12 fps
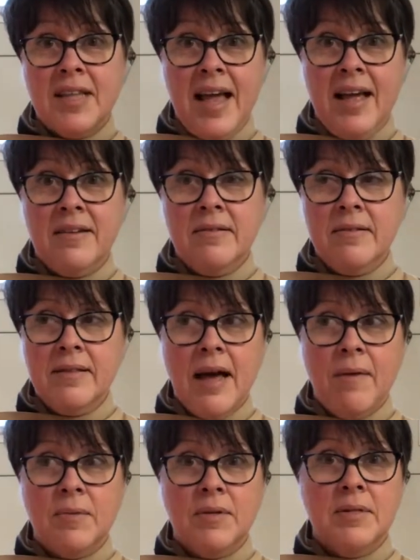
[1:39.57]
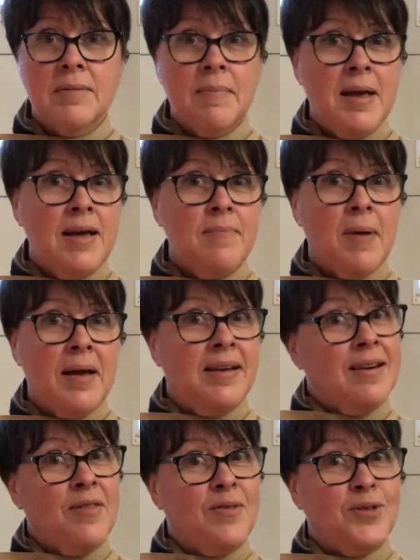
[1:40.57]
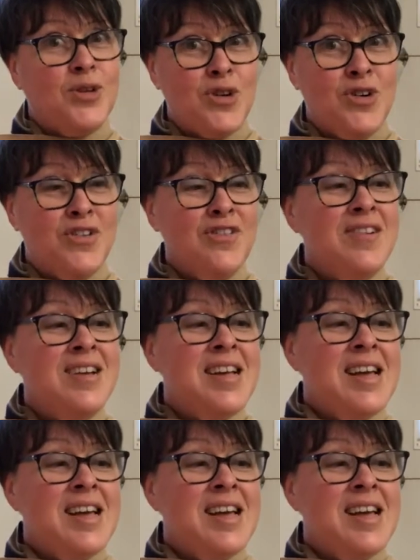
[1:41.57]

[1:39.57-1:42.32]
handle that was made by another turner,